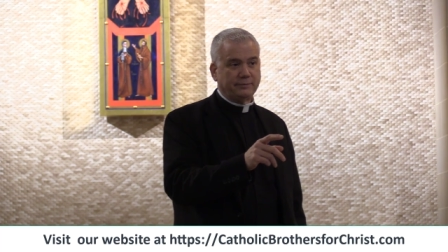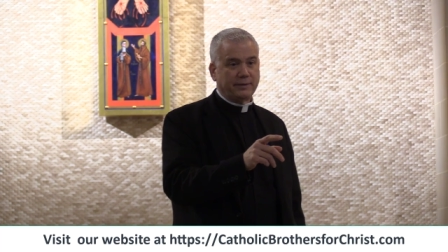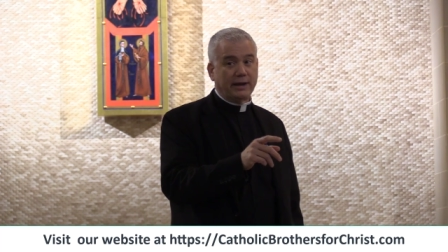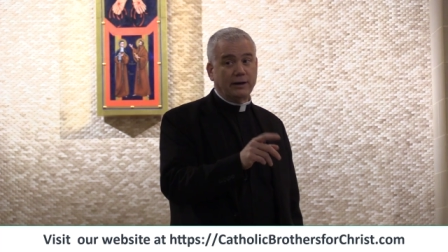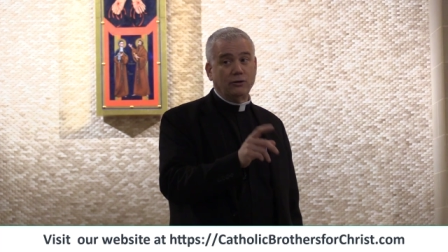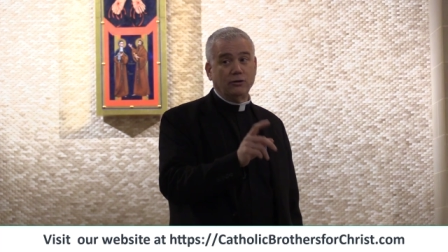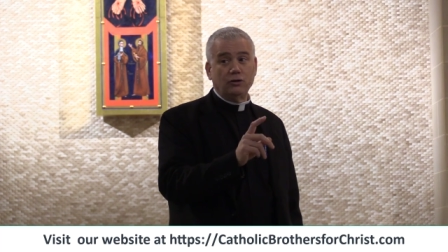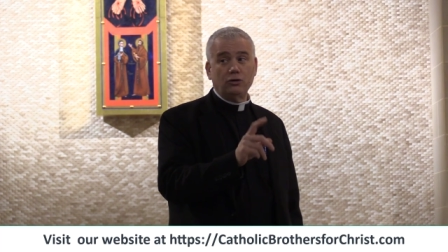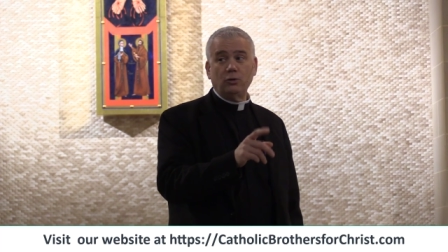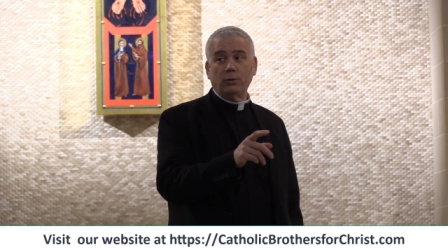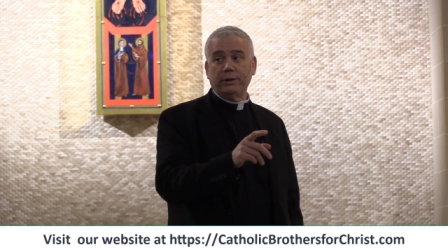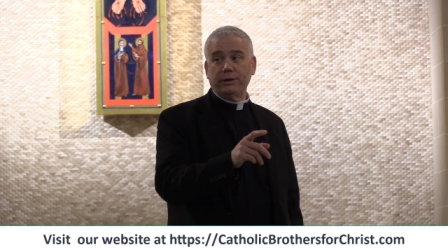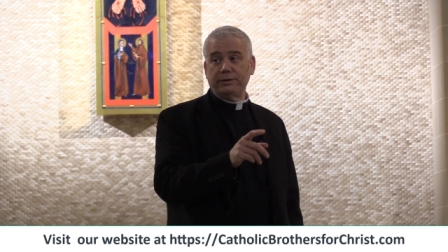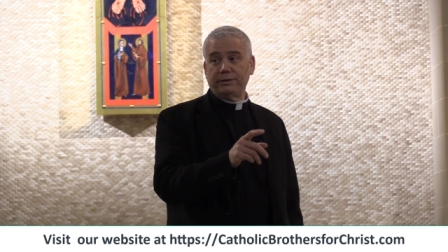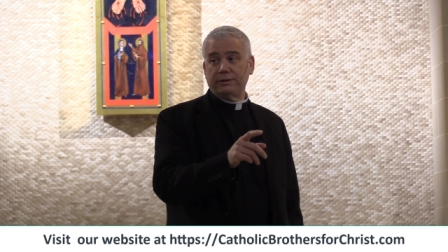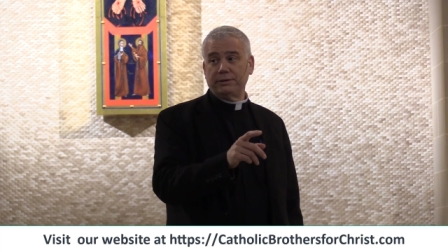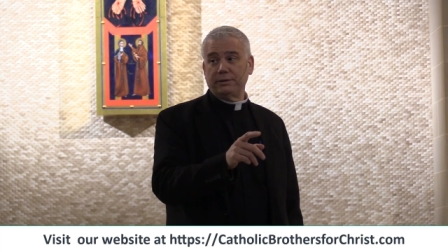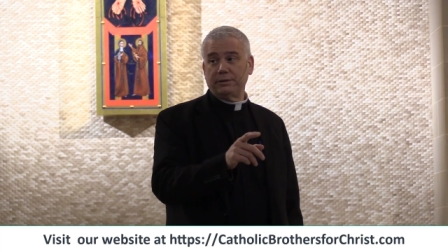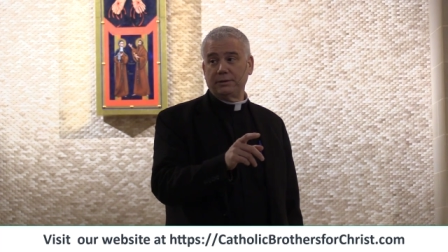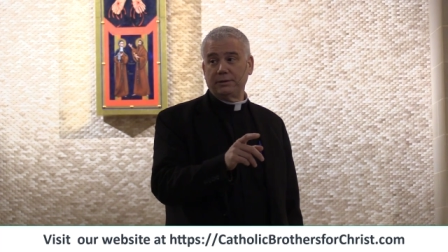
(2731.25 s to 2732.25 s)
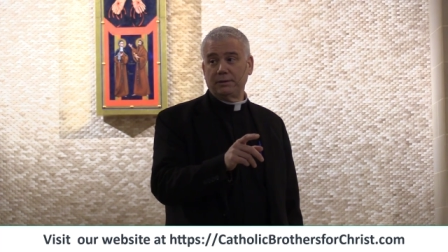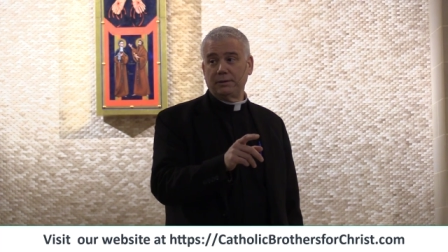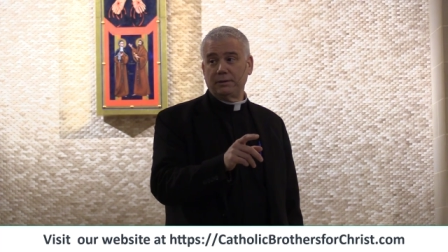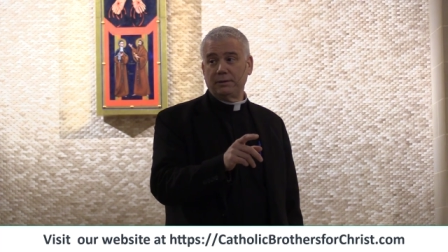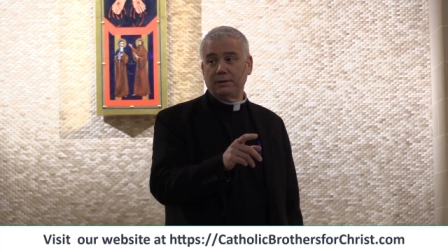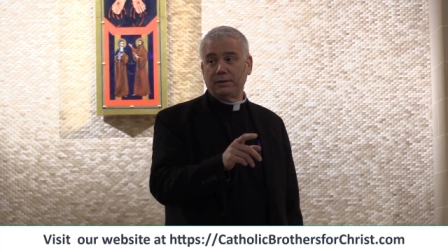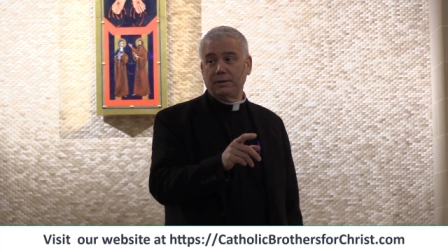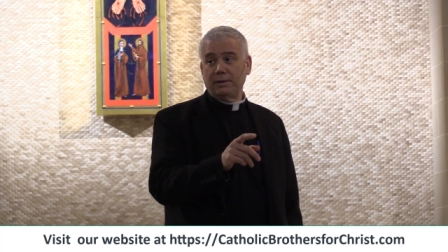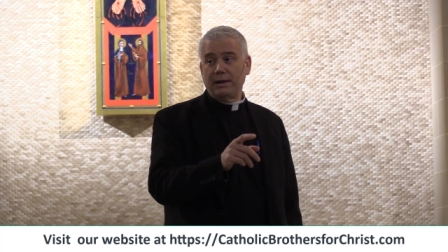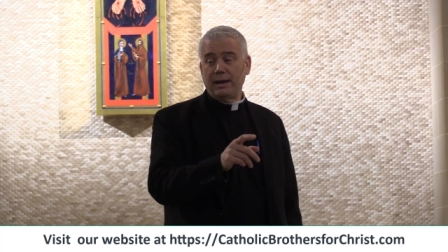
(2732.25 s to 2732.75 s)
They knew it
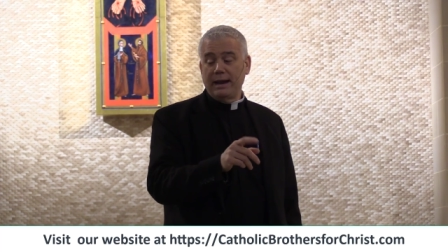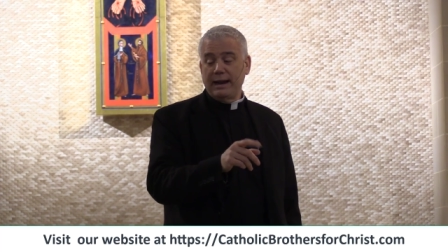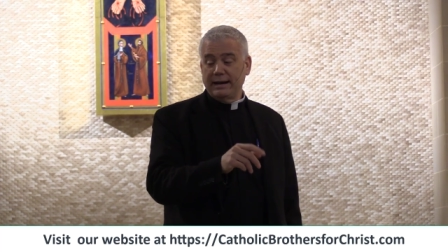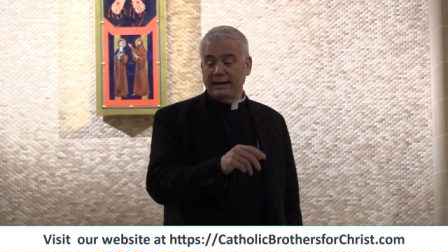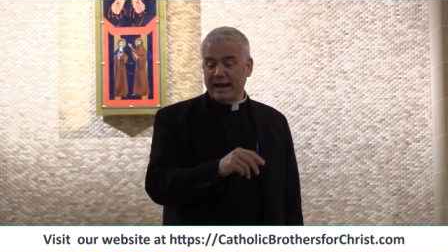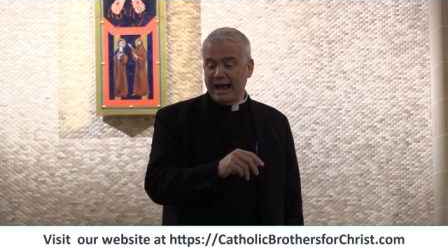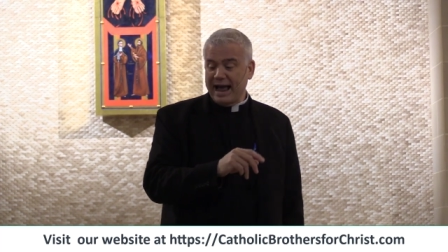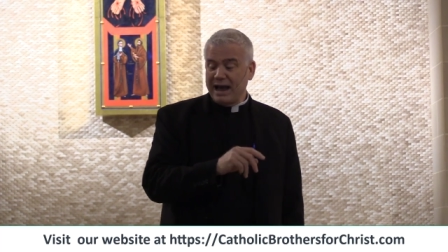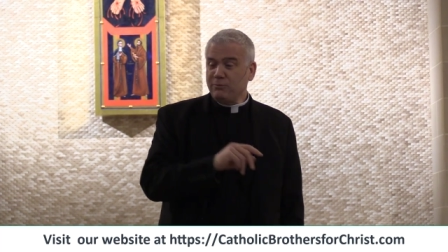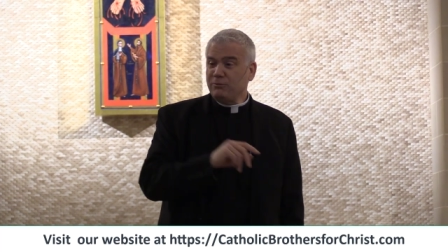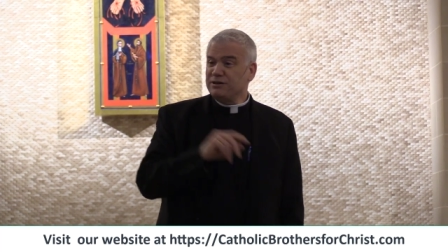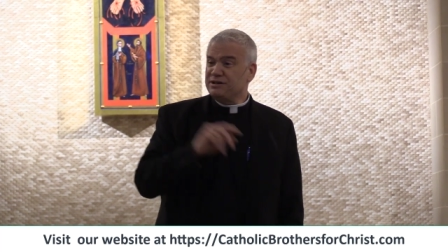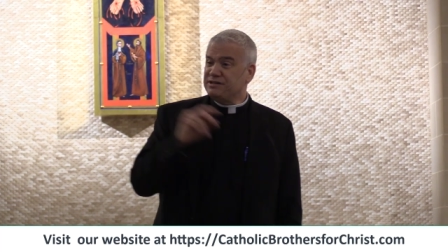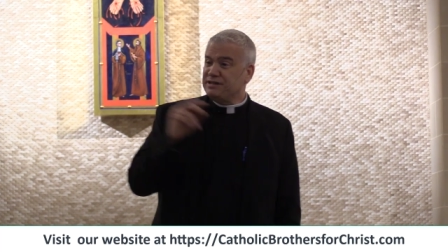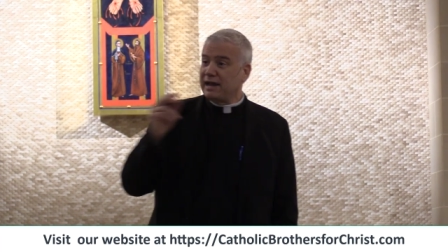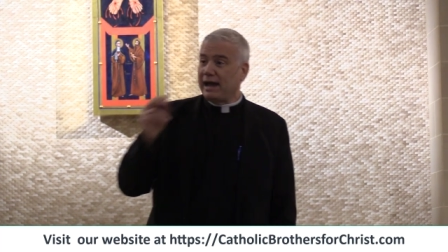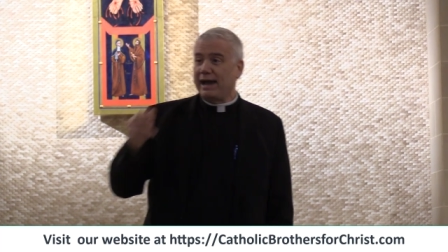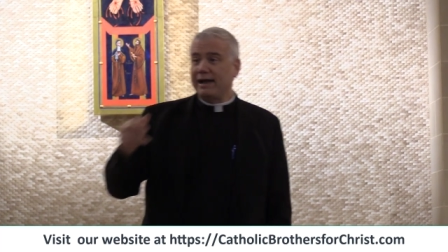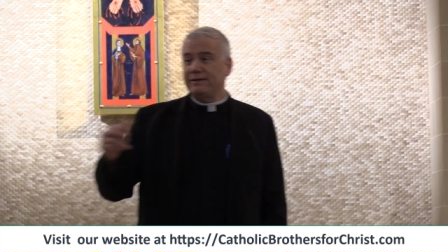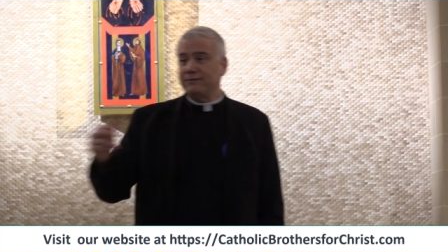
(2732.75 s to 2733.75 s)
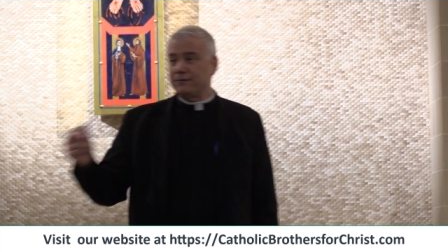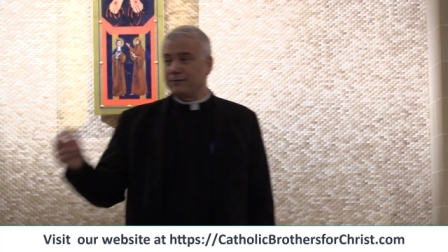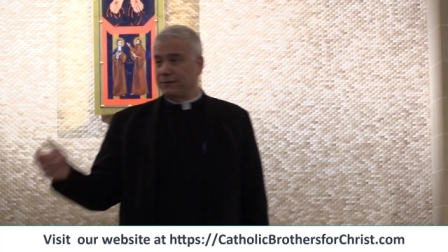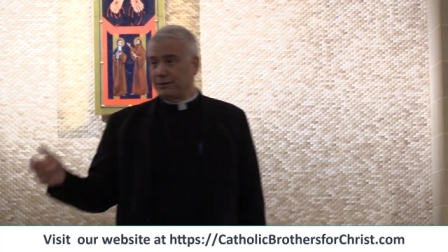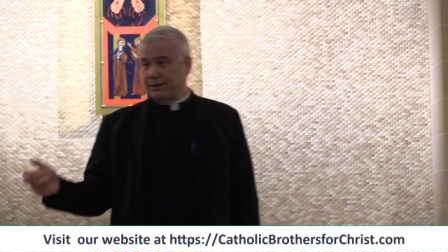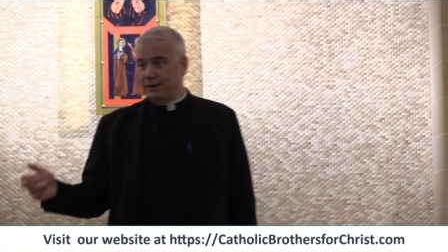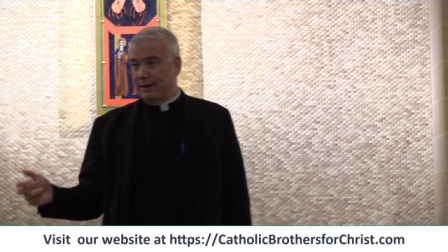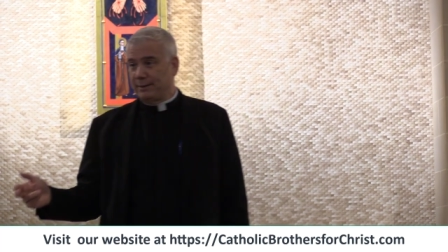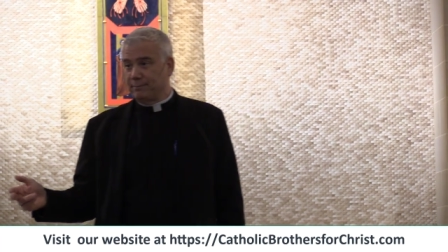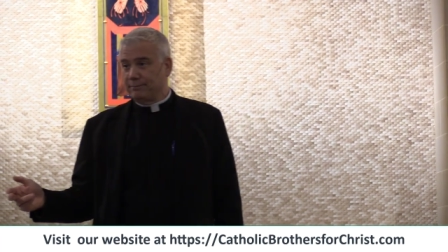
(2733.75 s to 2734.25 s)
and I would die
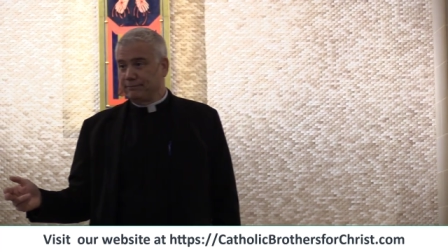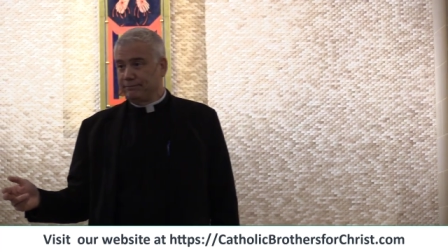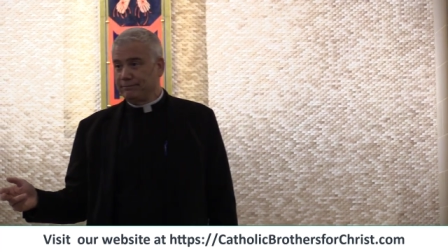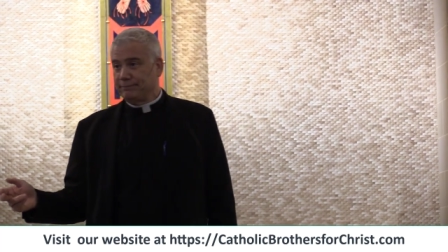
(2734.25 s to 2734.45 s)
for them.